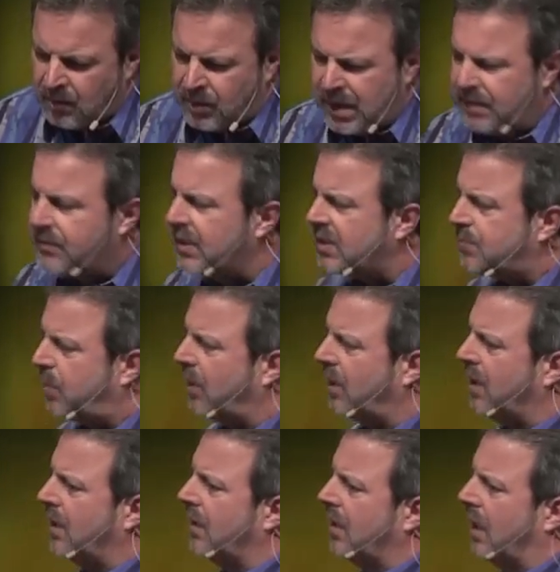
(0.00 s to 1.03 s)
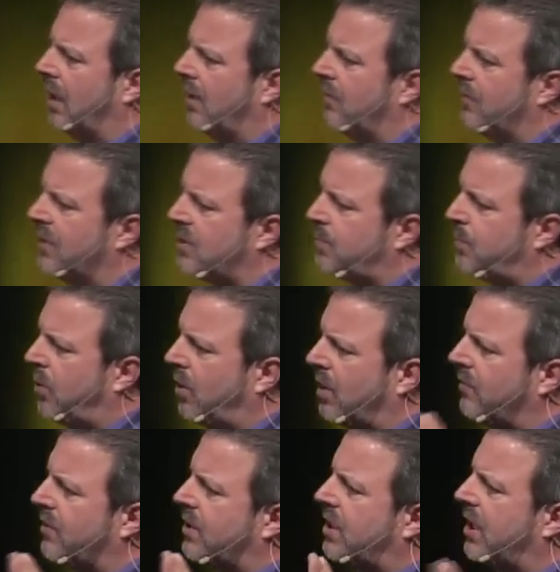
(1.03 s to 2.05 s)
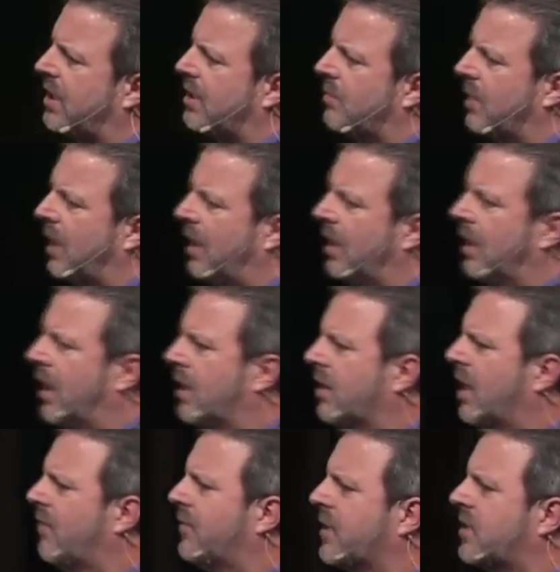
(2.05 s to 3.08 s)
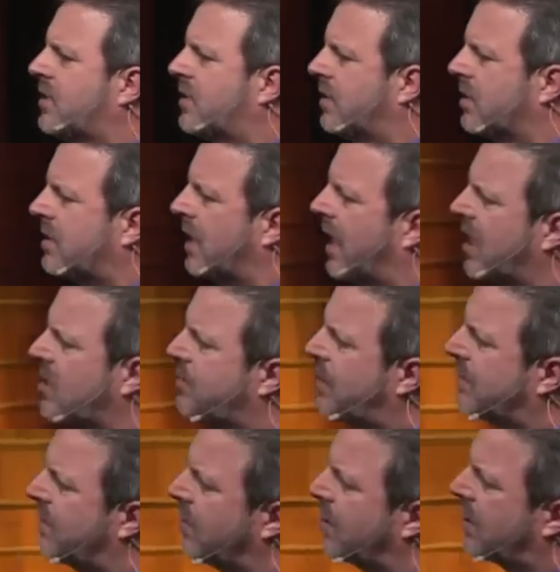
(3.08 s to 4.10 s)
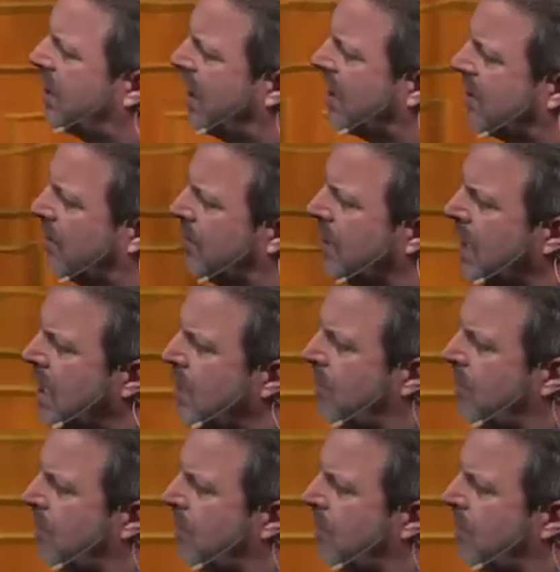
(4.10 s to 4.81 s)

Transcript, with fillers: But this part, uh, uh, this part of the kingdom, I, I love this, this aspect of the kingdom.